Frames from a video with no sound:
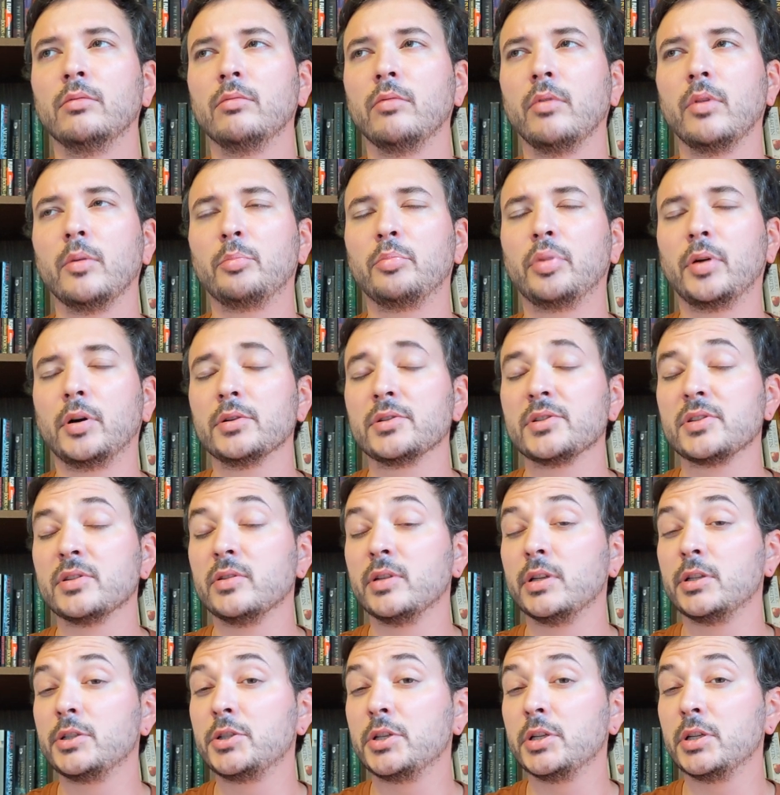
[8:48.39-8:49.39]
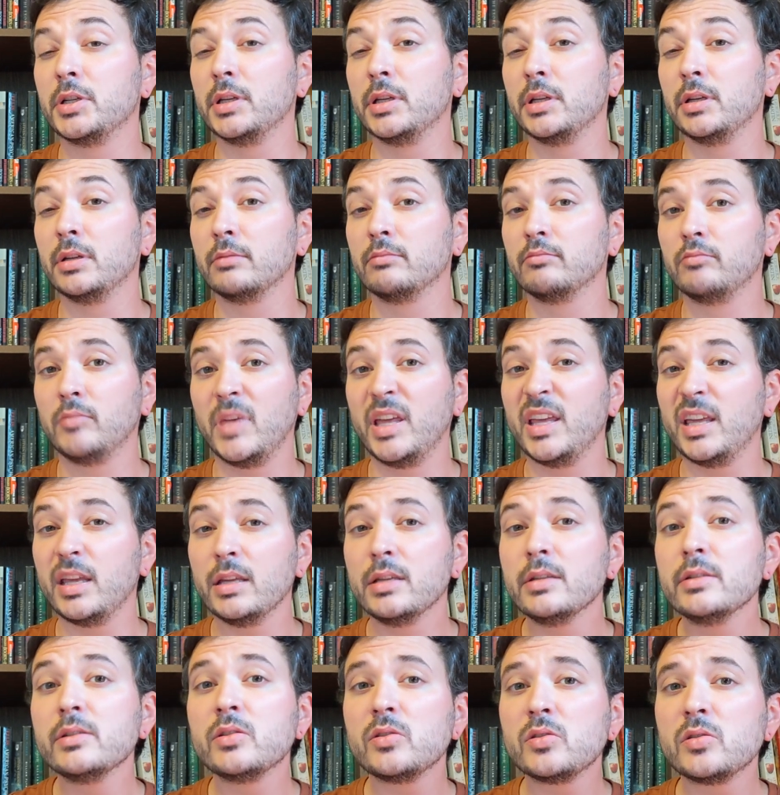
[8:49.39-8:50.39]
the person that she
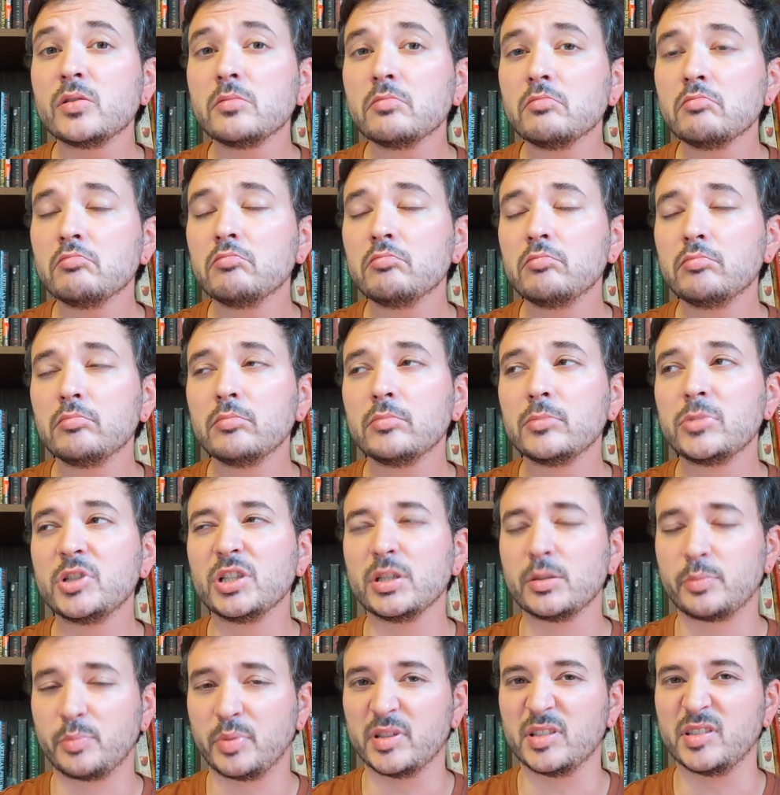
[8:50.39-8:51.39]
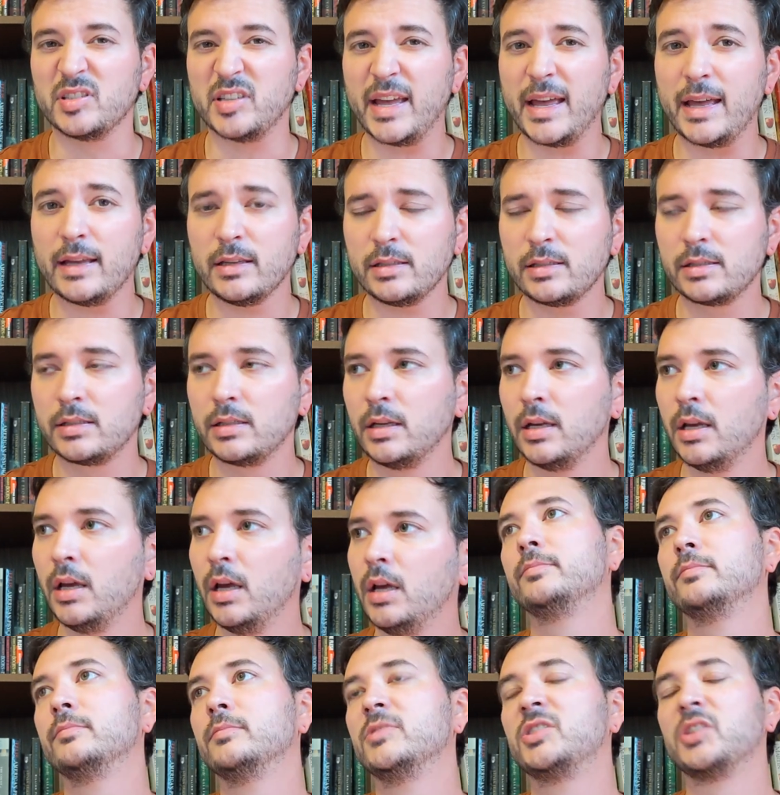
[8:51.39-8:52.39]
is. She's possessed.
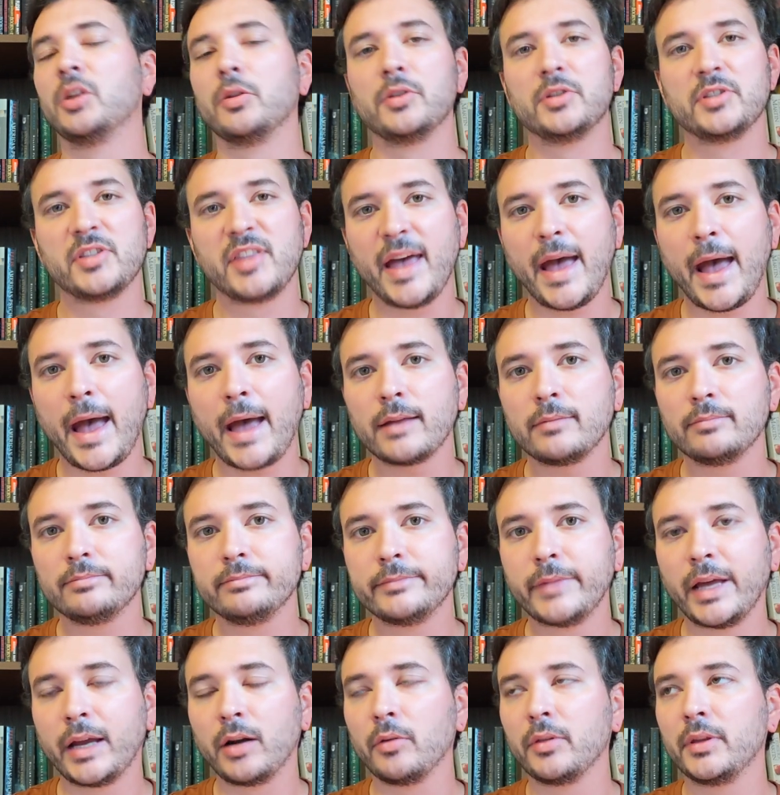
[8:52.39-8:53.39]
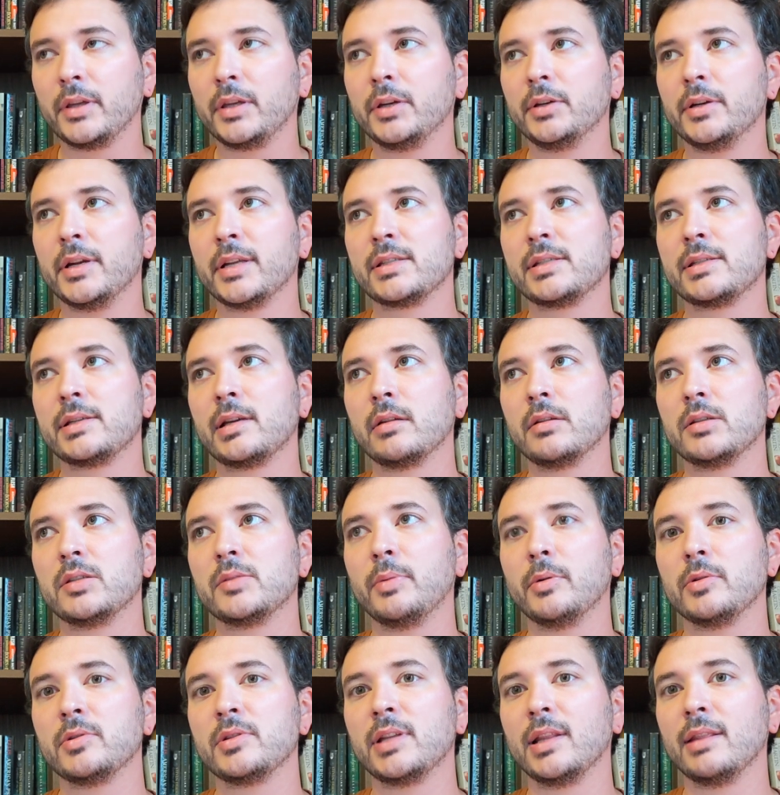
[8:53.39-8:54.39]
So there's that. I don't think you're necessarily
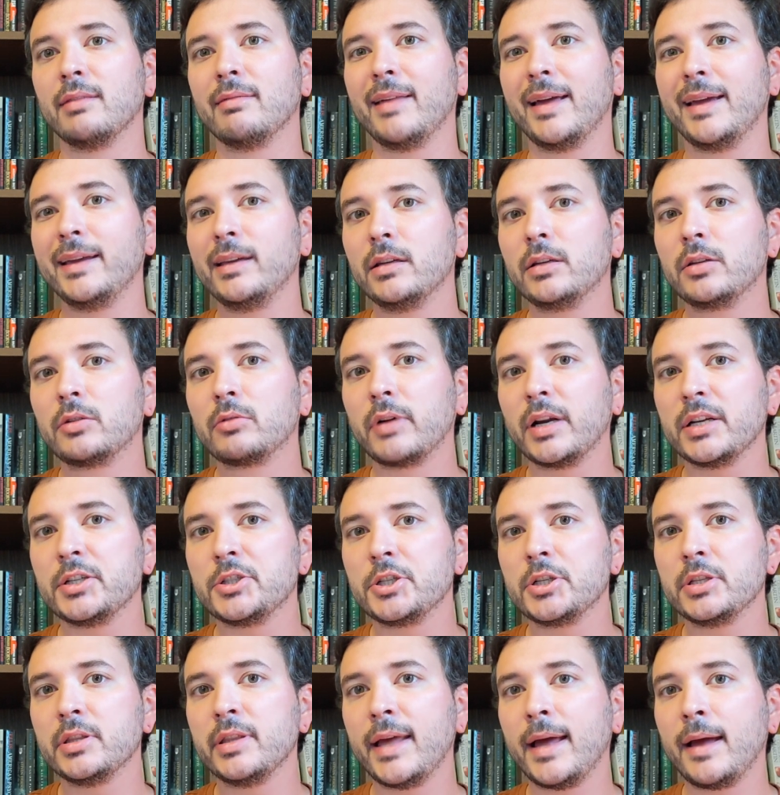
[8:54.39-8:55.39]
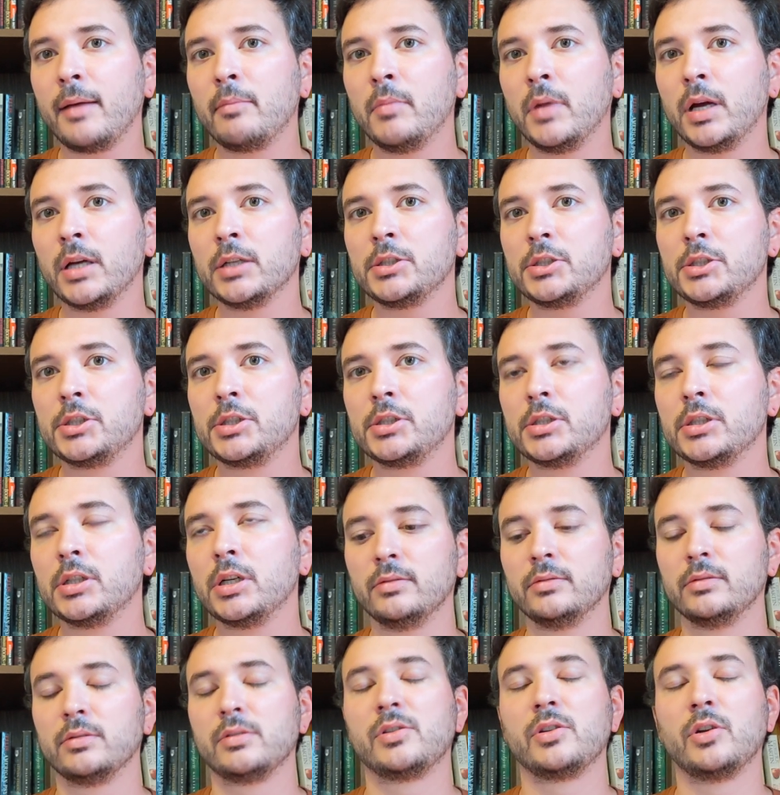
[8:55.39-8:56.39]
supposed to like Gretchen that much.
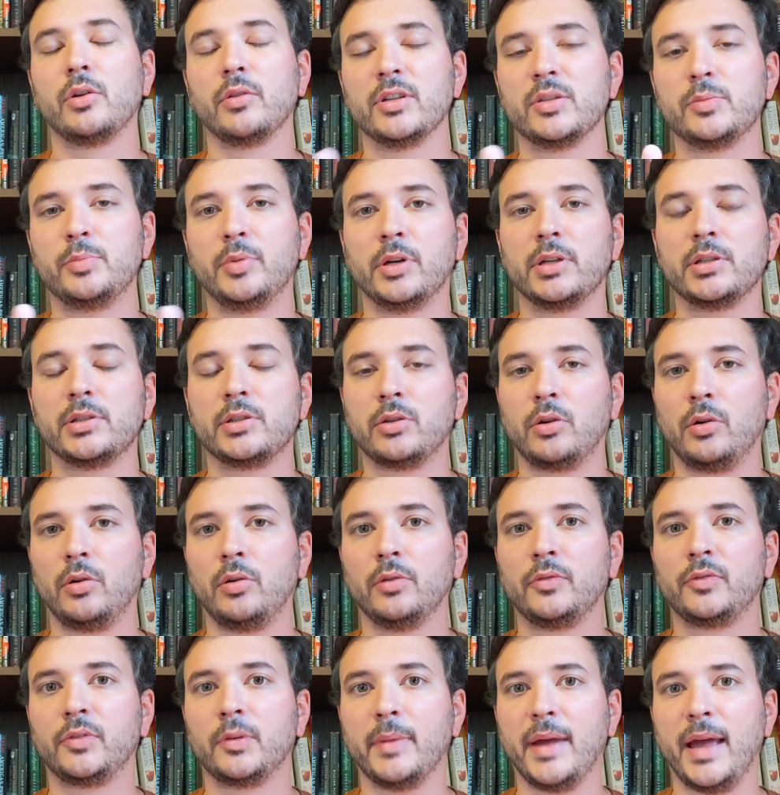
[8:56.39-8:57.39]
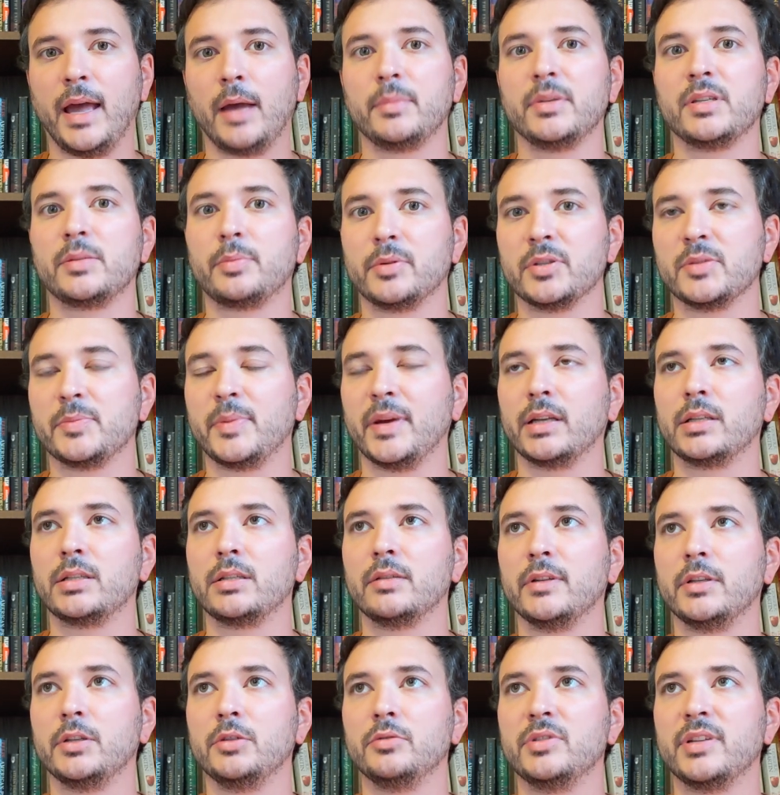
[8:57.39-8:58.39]
So this book is told from Abby's
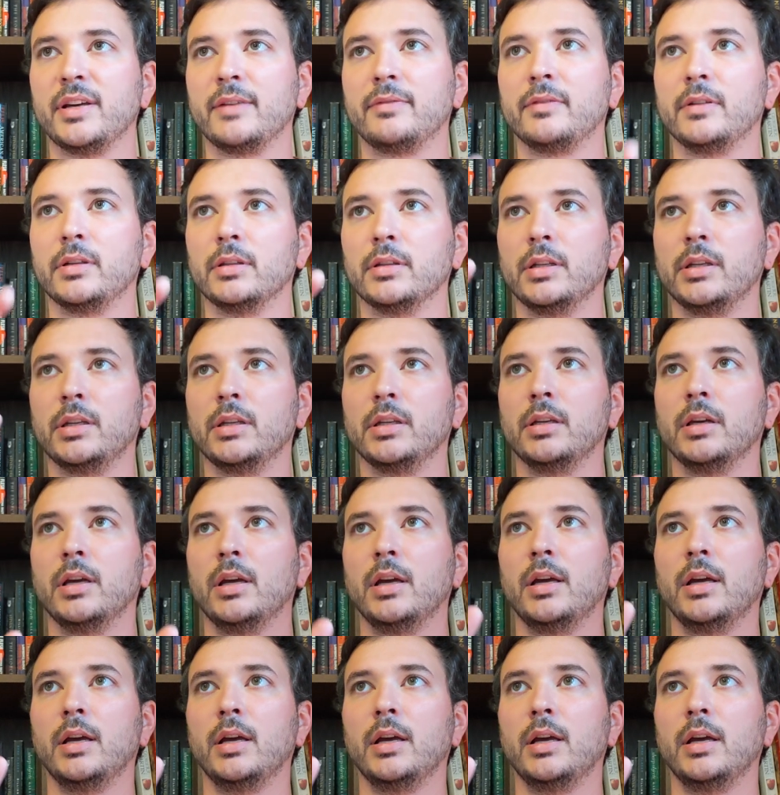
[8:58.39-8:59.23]
perspective, and you definitely